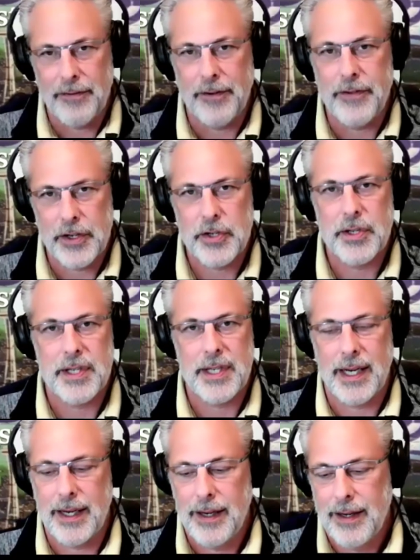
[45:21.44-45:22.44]

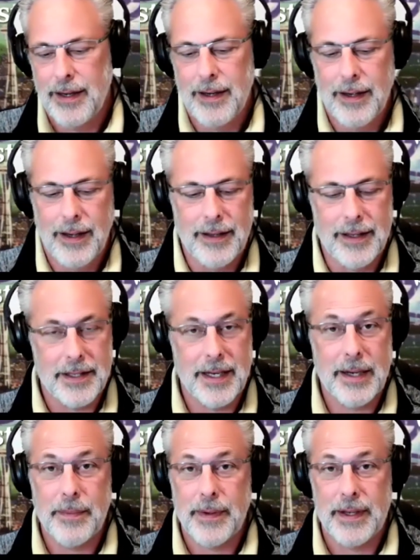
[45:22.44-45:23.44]
efficiency, this
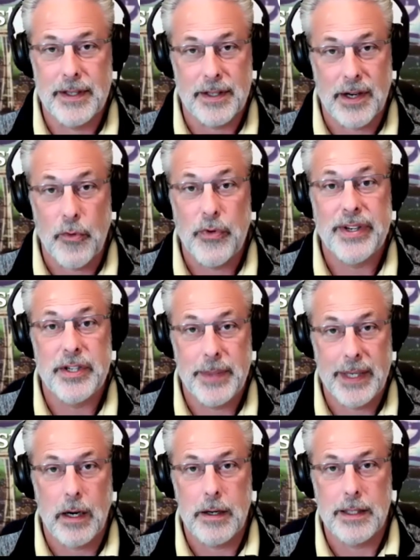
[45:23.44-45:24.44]
team is going to be
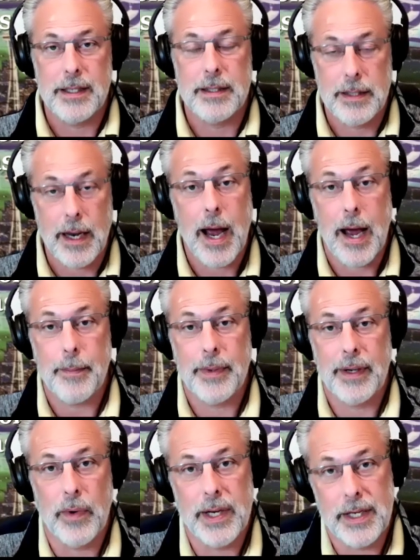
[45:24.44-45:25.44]
hard to stop,
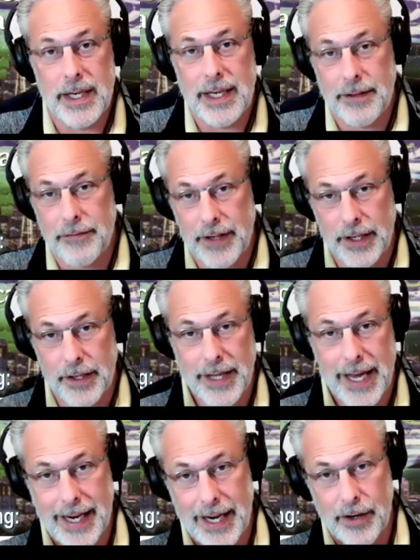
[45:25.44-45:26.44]
and we need to figure
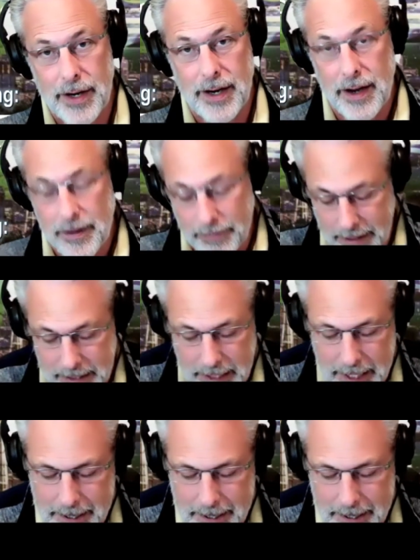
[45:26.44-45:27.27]
that out on offense.